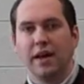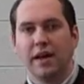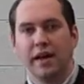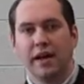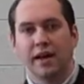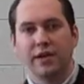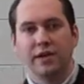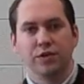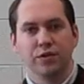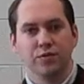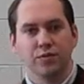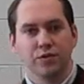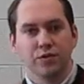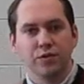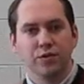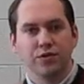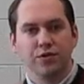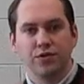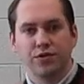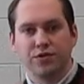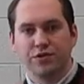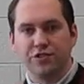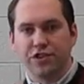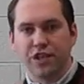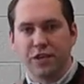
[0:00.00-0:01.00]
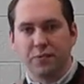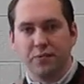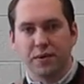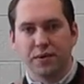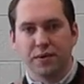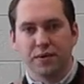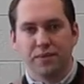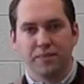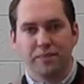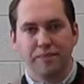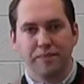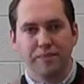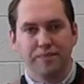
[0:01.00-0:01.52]
And the rules are simple.
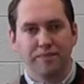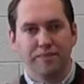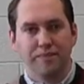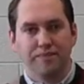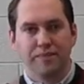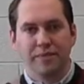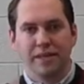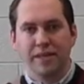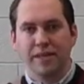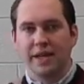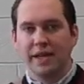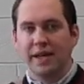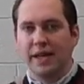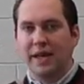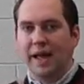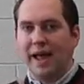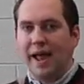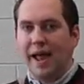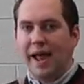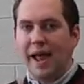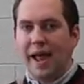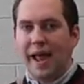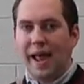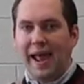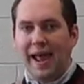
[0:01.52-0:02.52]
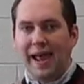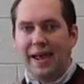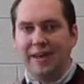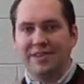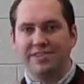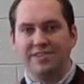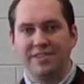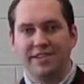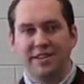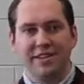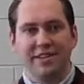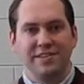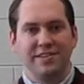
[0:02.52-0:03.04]

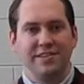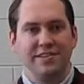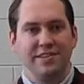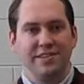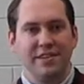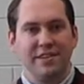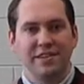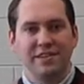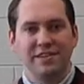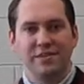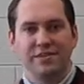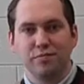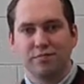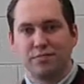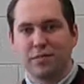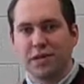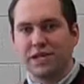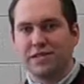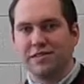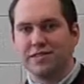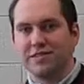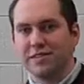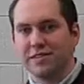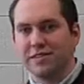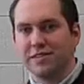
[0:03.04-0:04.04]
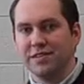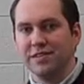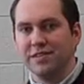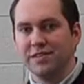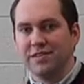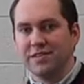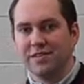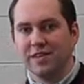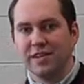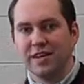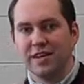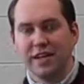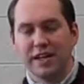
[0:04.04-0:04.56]
Assets and
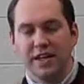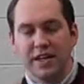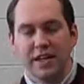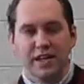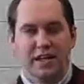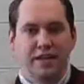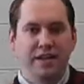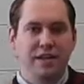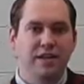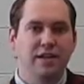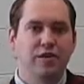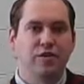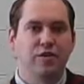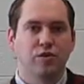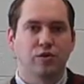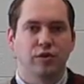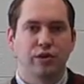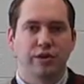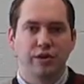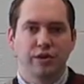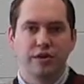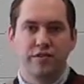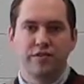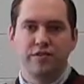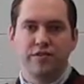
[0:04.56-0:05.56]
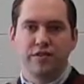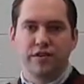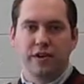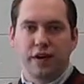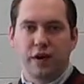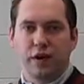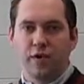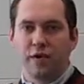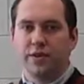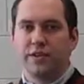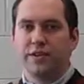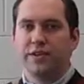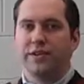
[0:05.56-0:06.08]
expenses increase
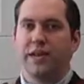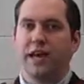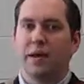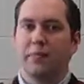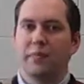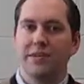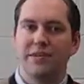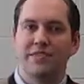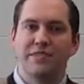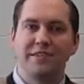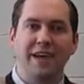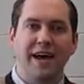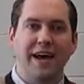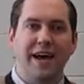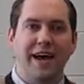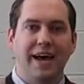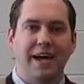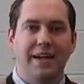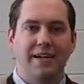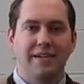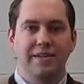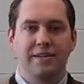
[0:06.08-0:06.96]
on the debit side.